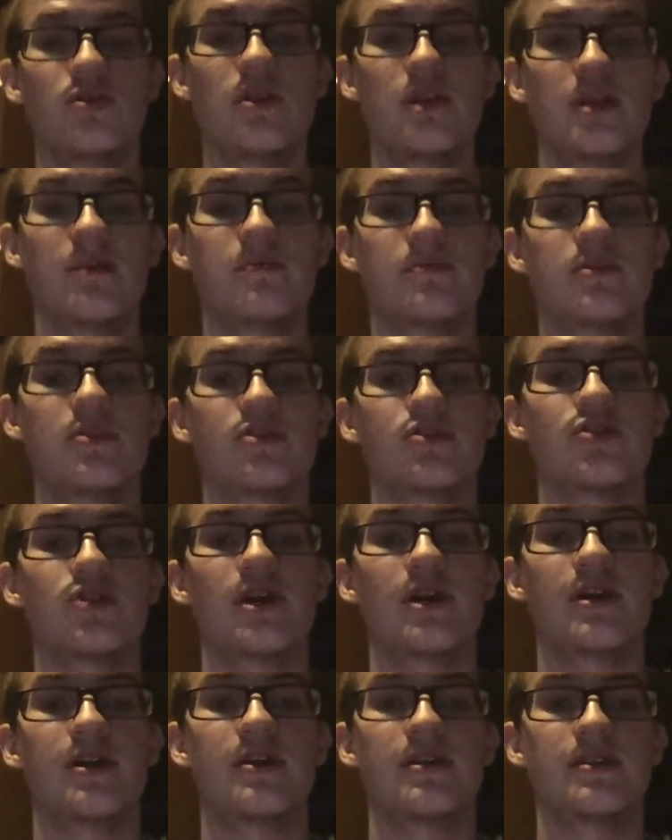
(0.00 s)
of them to
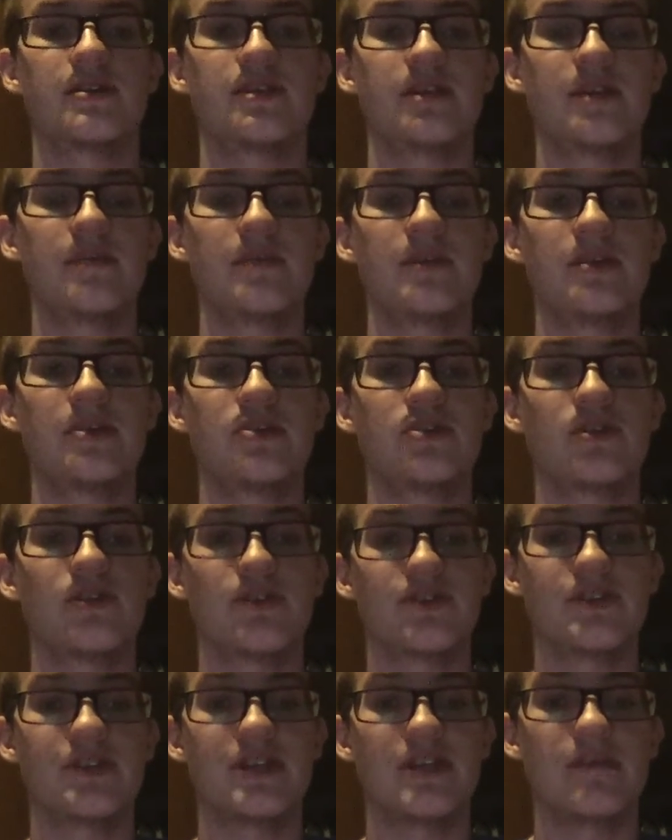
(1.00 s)
try and tip it to
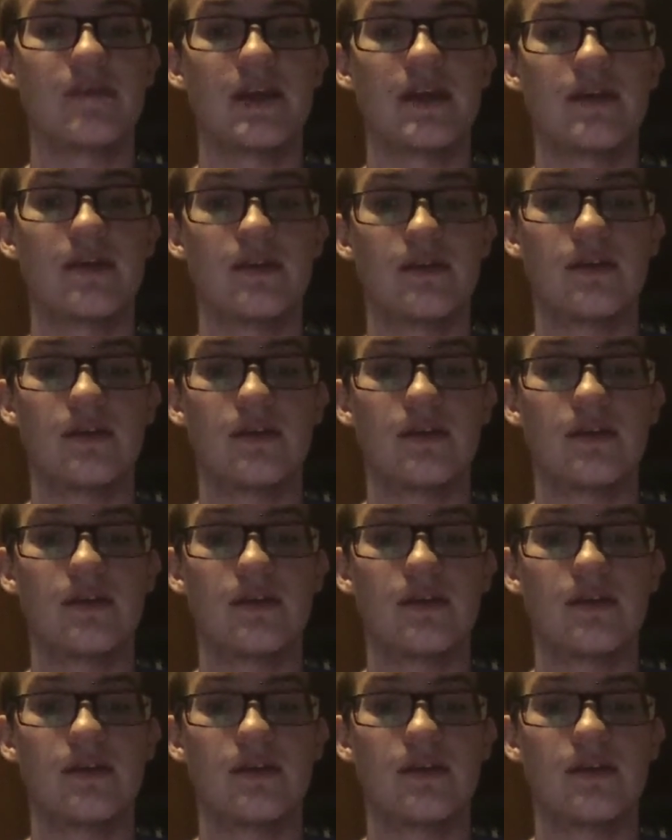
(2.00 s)
their teammate.